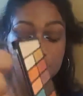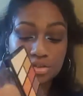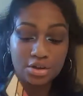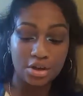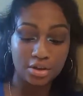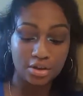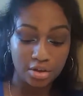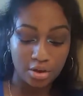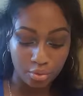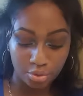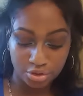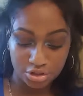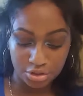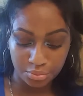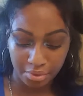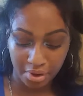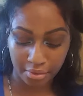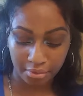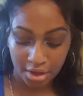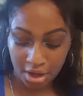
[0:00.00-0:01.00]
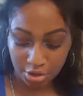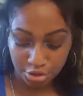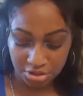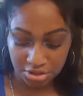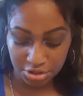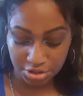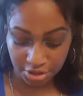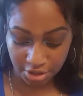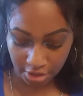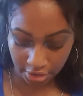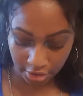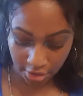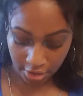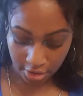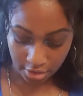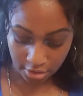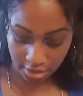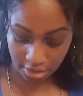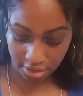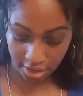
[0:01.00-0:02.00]
same lid color
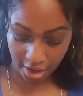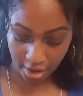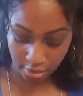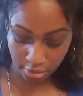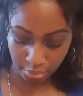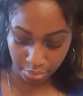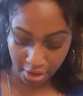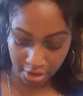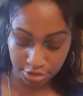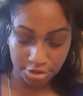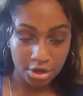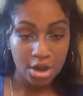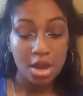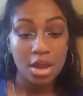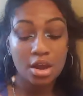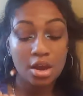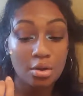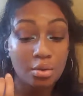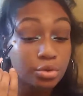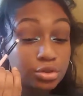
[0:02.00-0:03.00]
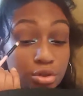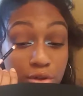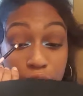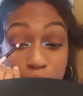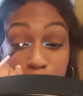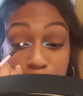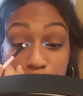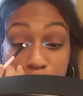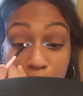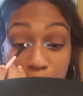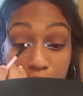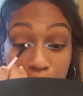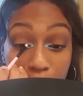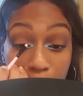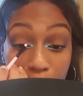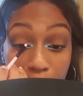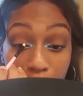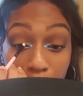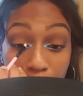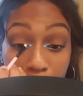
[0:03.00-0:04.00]
and kind of blending out
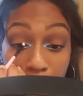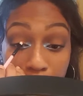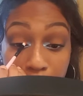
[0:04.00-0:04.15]
where I